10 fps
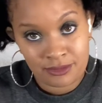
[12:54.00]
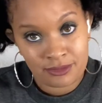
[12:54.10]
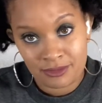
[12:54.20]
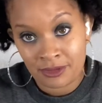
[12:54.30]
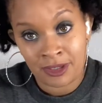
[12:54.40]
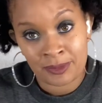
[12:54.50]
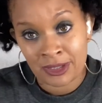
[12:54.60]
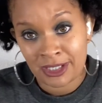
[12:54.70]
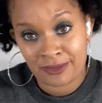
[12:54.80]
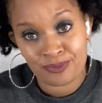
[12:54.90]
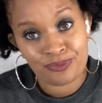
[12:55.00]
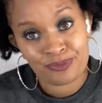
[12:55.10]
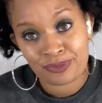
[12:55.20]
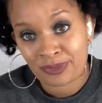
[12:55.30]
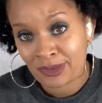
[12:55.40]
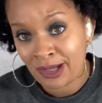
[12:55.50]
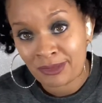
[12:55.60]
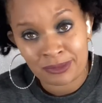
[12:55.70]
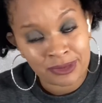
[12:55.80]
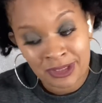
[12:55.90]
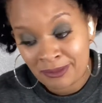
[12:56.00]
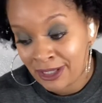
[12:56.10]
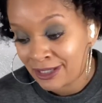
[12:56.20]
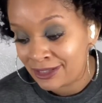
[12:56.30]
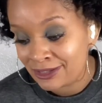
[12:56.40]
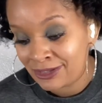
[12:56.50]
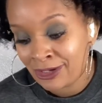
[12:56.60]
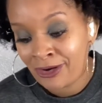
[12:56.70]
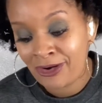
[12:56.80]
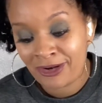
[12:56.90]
No, I'm not. I'm going to put it back in there.